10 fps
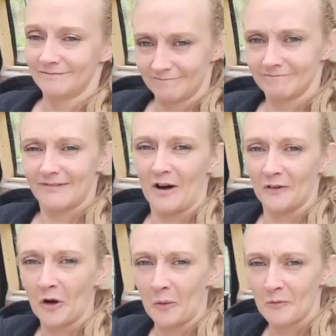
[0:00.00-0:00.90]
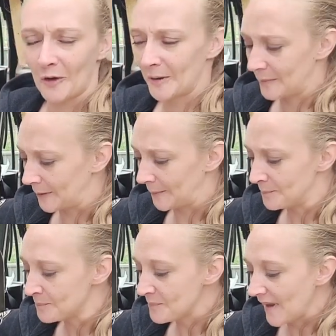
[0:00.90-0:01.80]
aren't going right. But
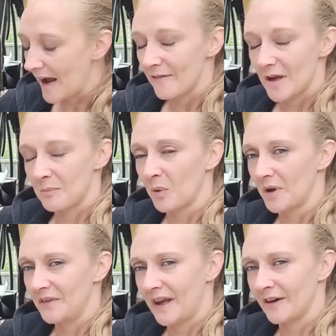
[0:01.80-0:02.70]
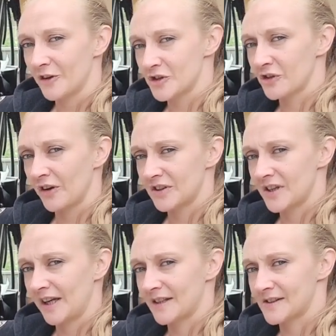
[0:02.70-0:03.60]
at that point, then I just kind of
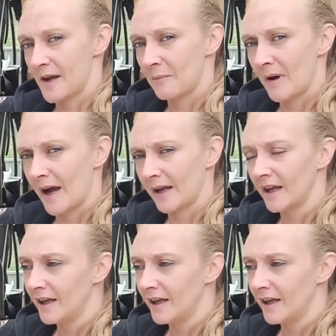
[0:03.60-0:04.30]
take a step back,